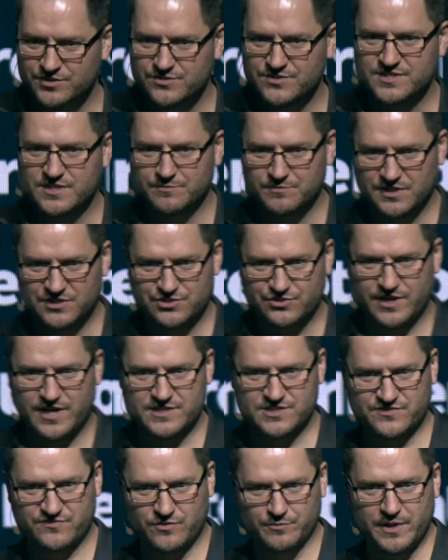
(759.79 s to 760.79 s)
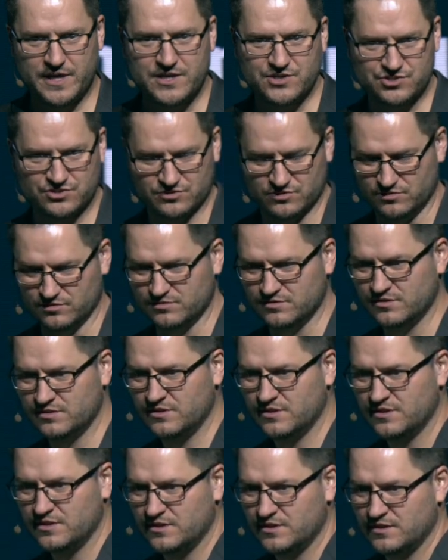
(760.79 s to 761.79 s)
do something transformational
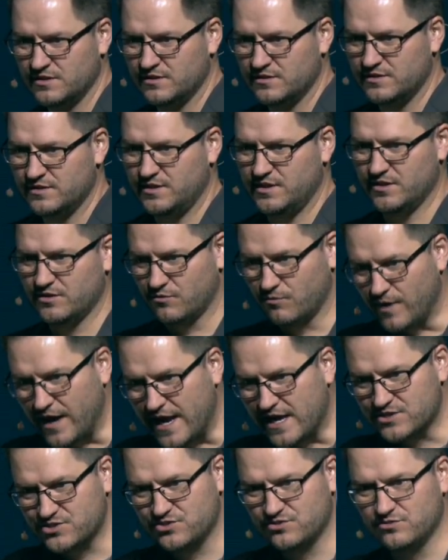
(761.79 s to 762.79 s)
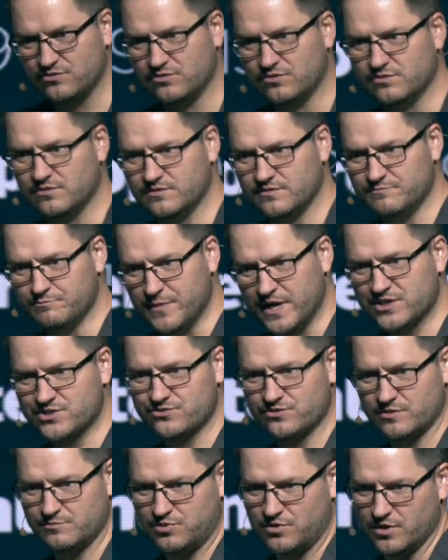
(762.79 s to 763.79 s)
in a rational,
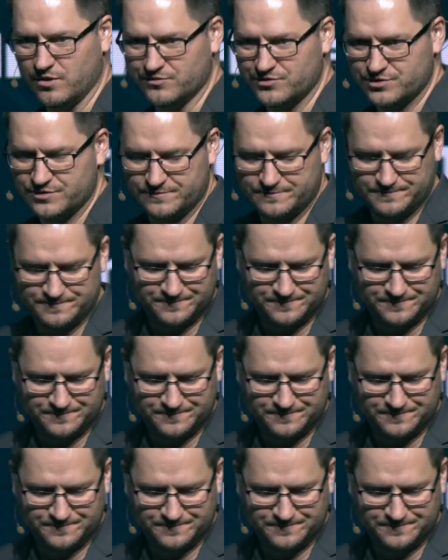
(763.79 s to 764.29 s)
measured approach?